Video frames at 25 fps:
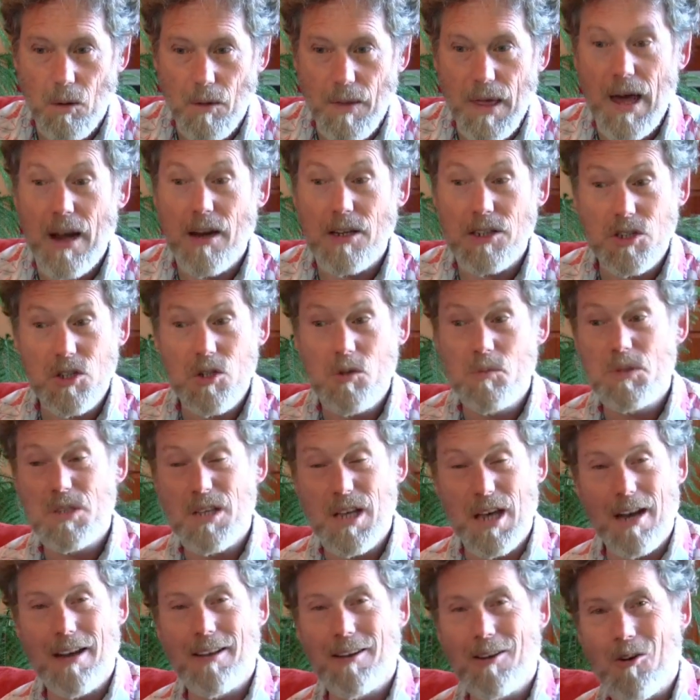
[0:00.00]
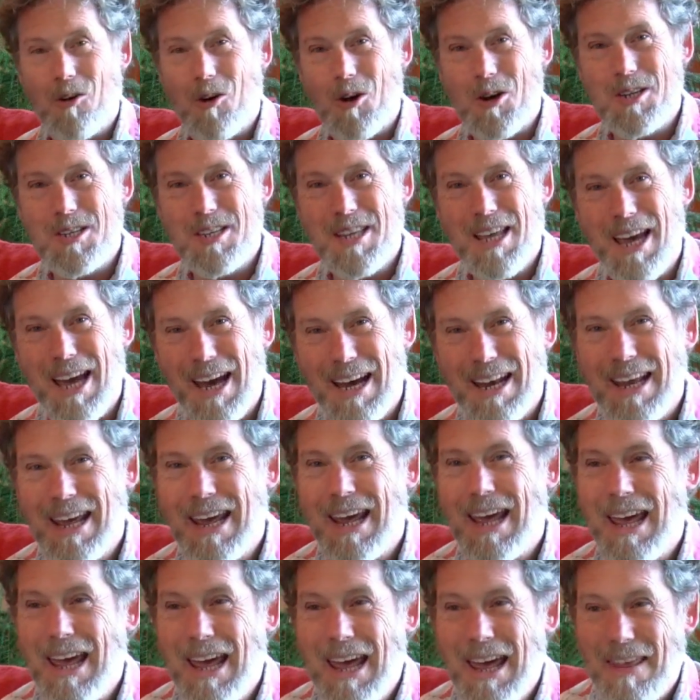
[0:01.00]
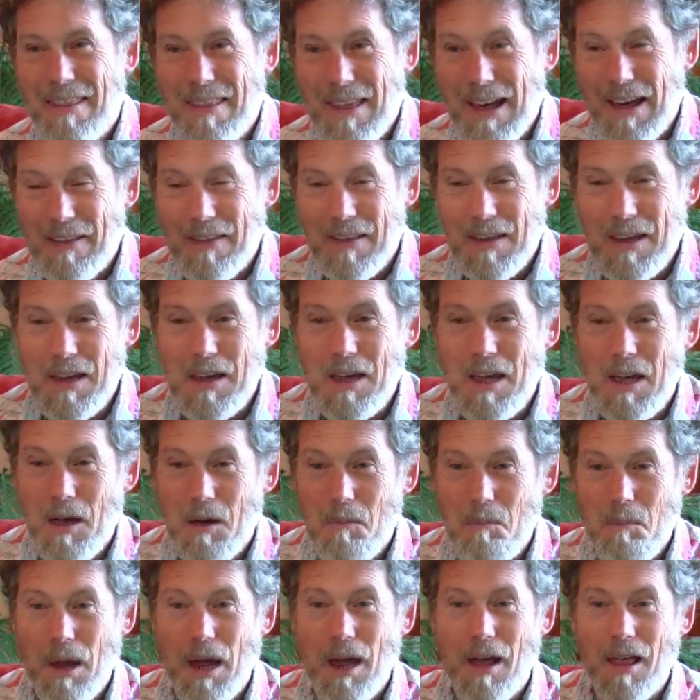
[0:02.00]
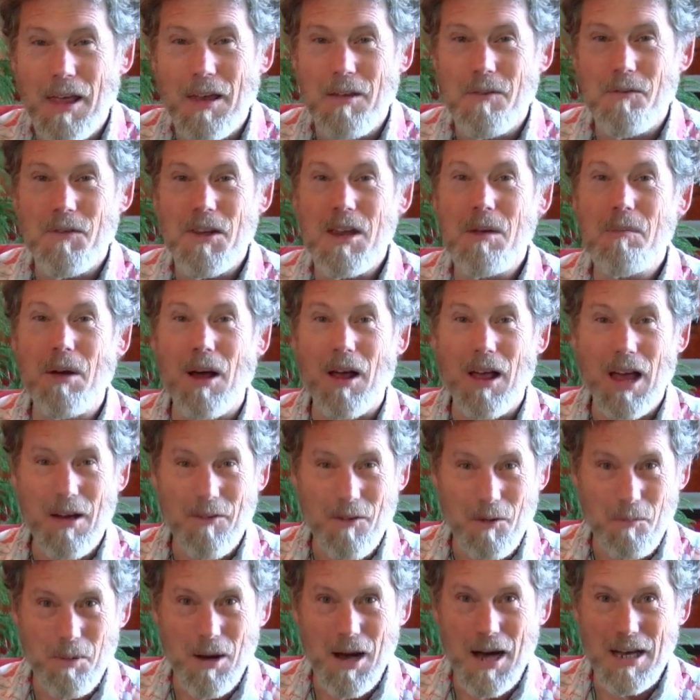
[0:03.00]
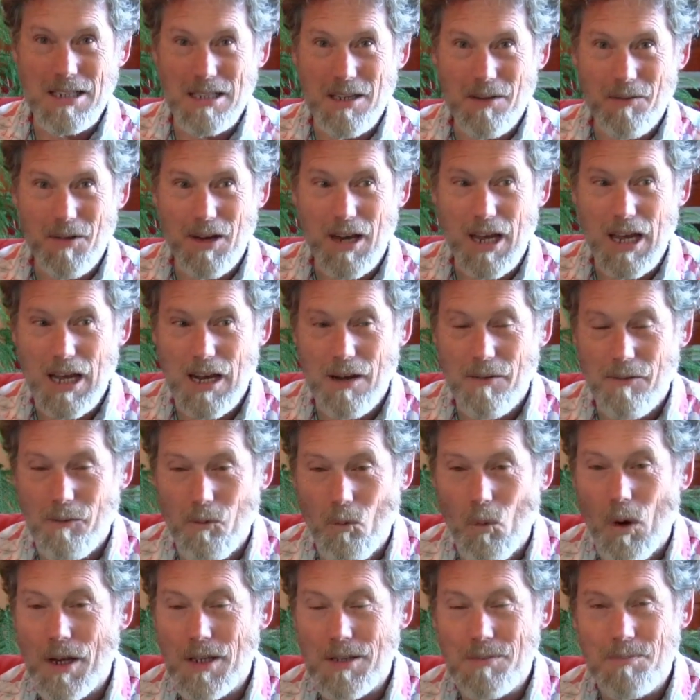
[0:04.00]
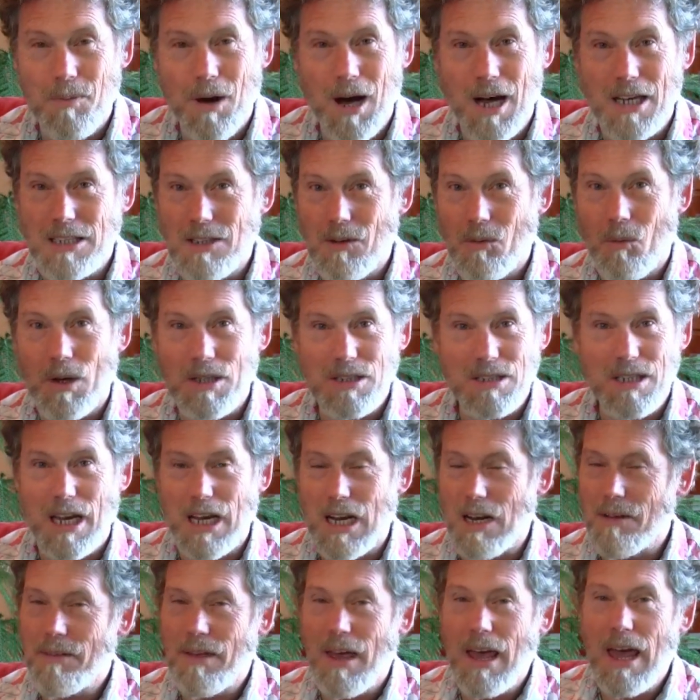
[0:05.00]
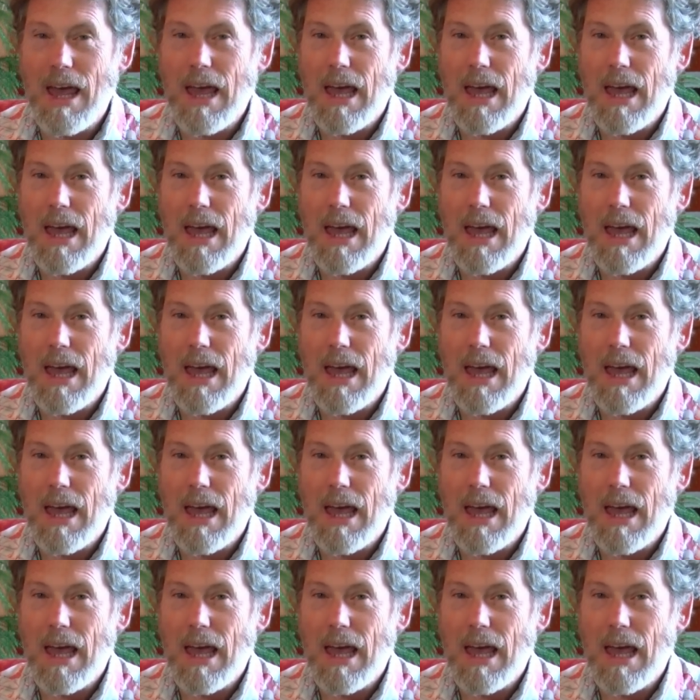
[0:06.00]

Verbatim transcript: Well, that assumes then, of course, that, that the male and female have a positive and negative, one's positive, one's negative.